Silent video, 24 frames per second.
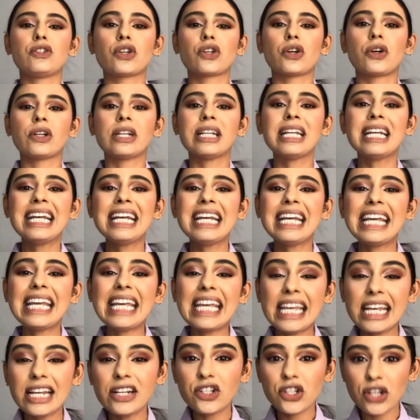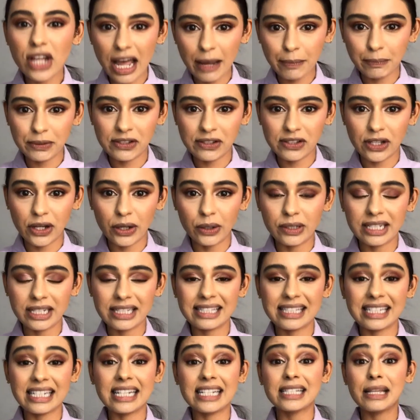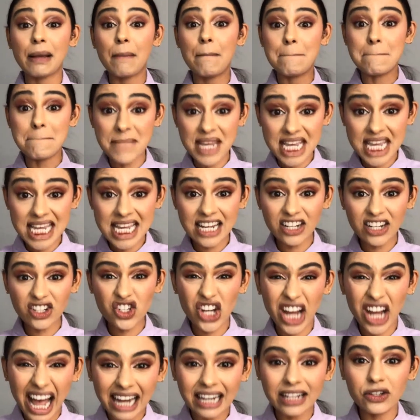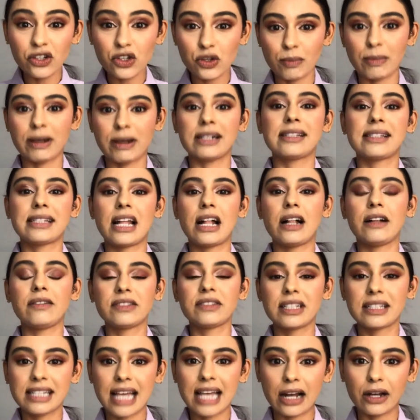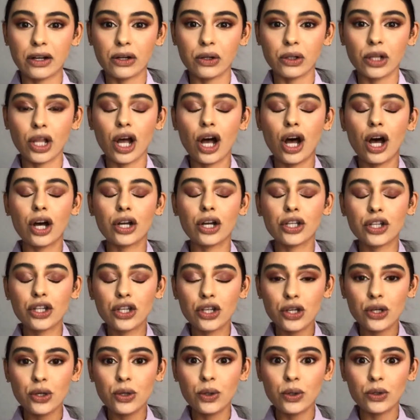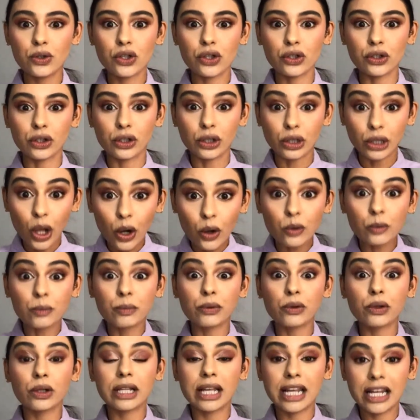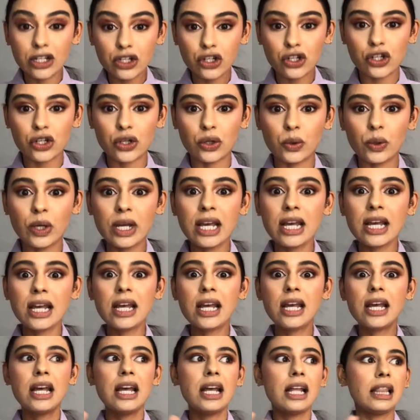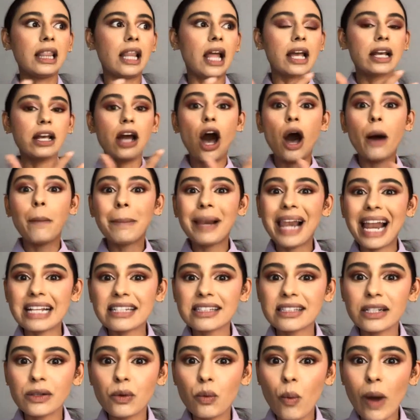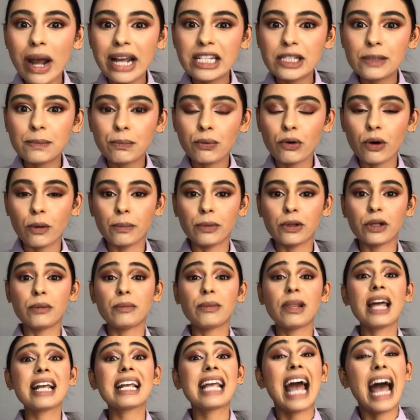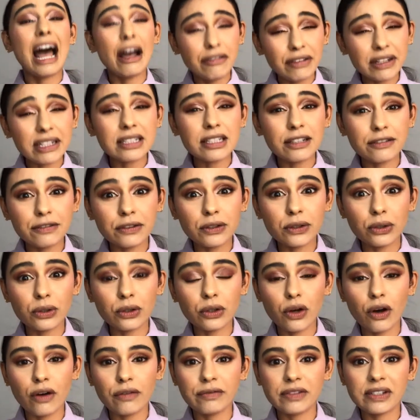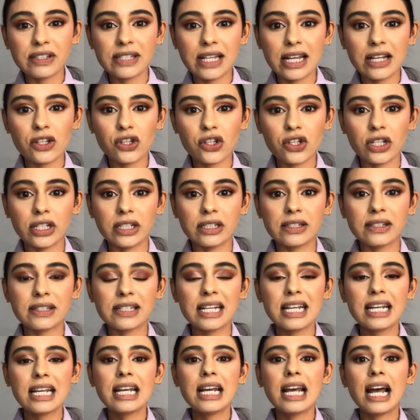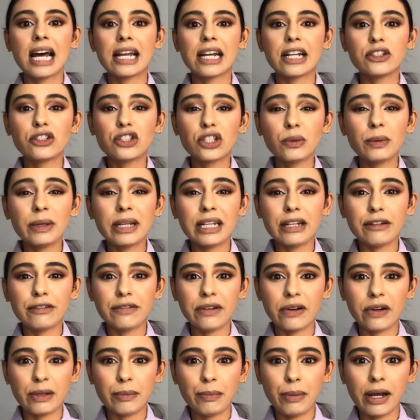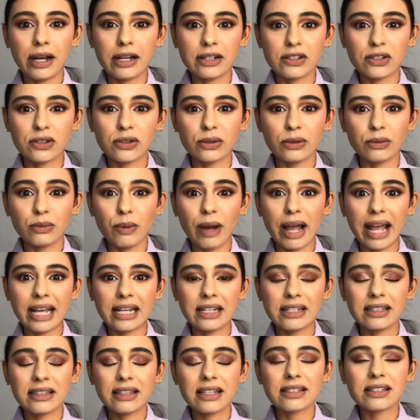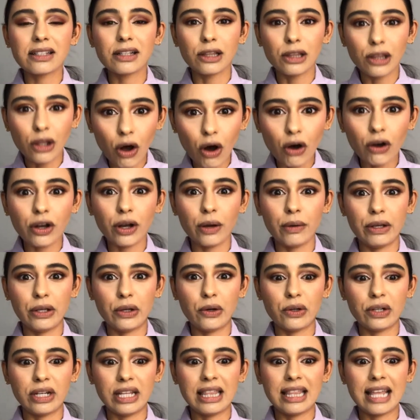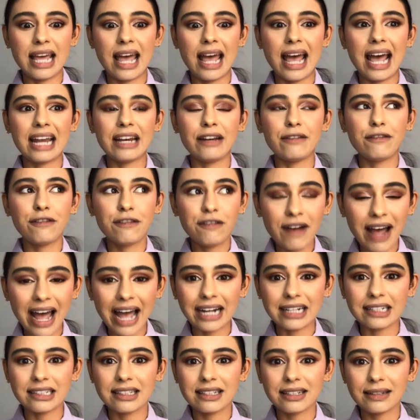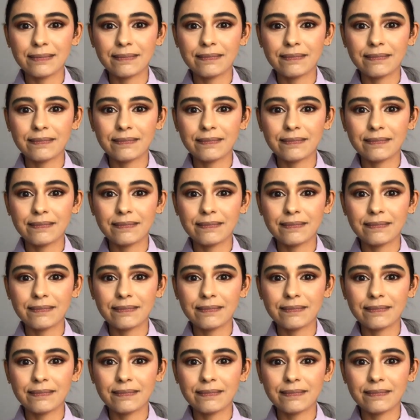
on. Each episode sees me challenge myself to tackle a huge global issue, like our plastic waste problem, like having difficult conversations. And I do it in a very personal way. There's a lot going on in there. And in fact,